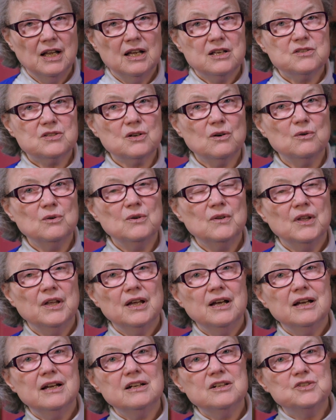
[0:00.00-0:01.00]
So
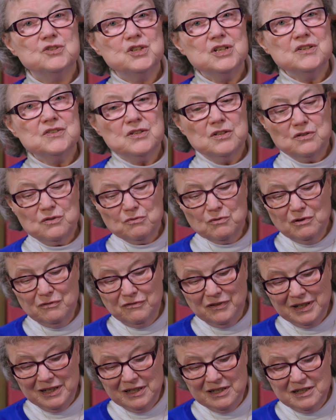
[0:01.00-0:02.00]
Jesus
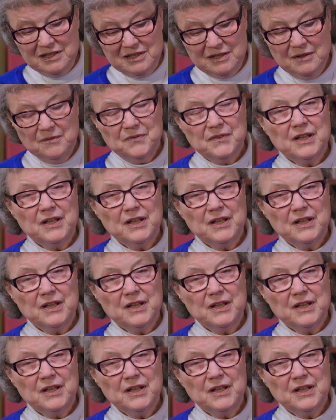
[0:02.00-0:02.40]
revealed